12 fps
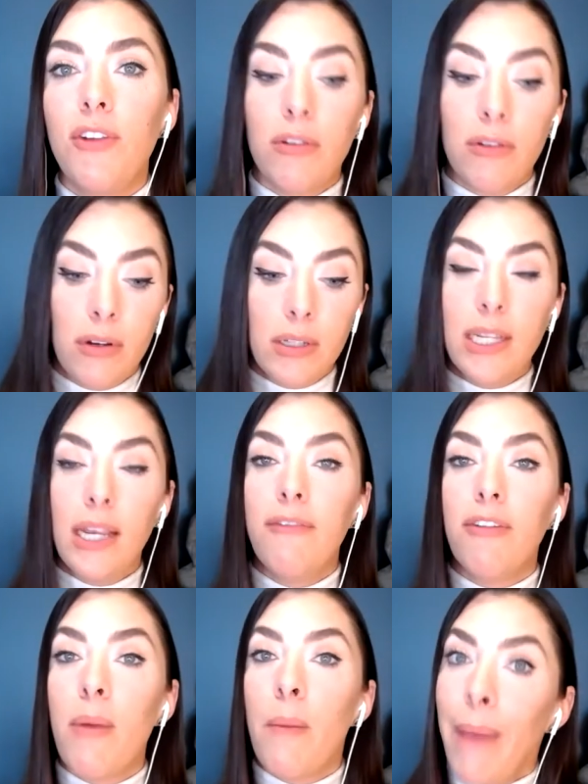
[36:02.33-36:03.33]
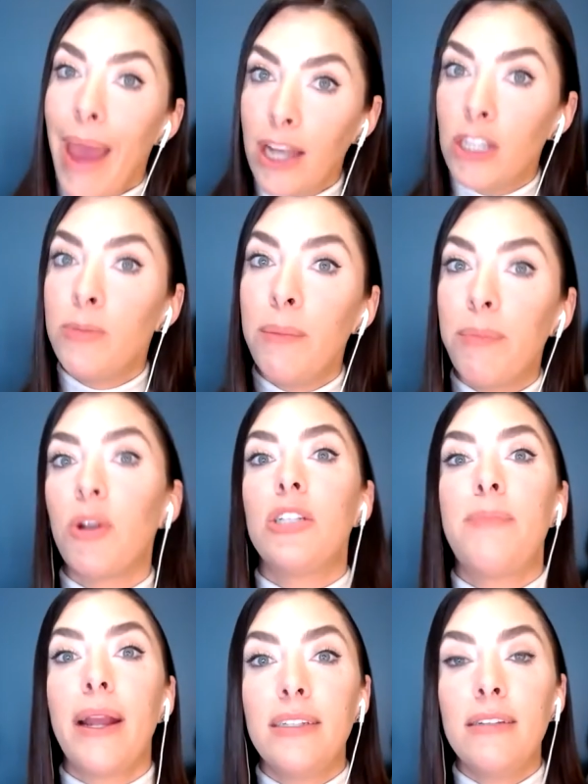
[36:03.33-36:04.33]
if you're sitting from a management
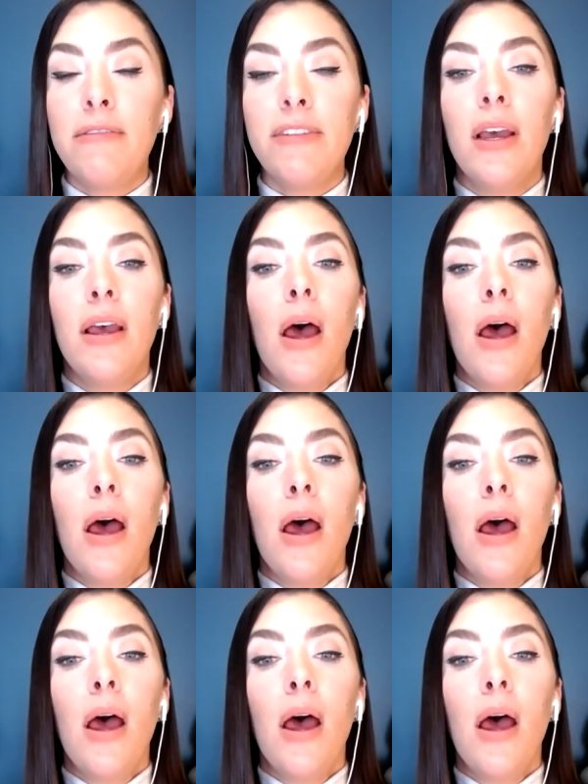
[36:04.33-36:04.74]
perspective.